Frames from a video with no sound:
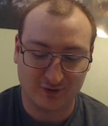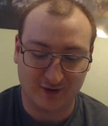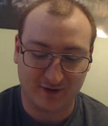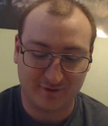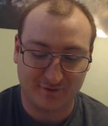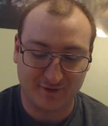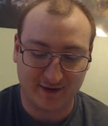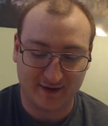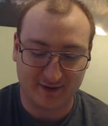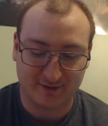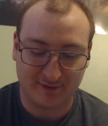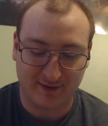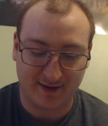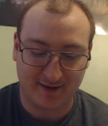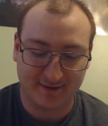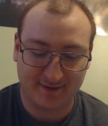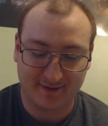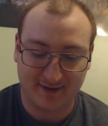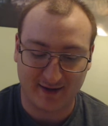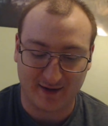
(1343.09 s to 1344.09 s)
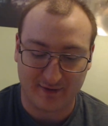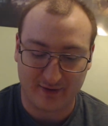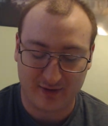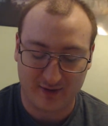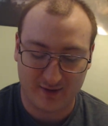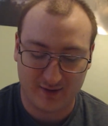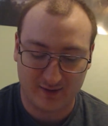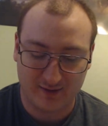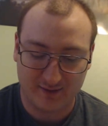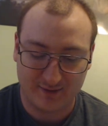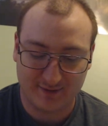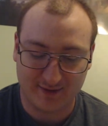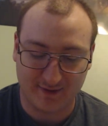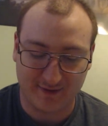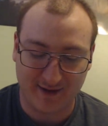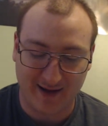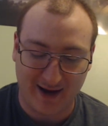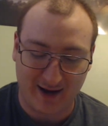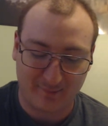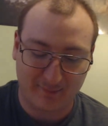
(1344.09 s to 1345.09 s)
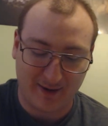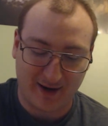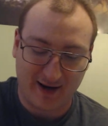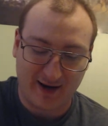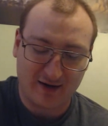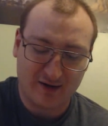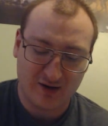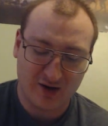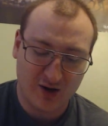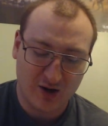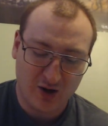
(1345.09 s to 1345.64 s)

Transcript: of Nikolai Sith, said the odd man.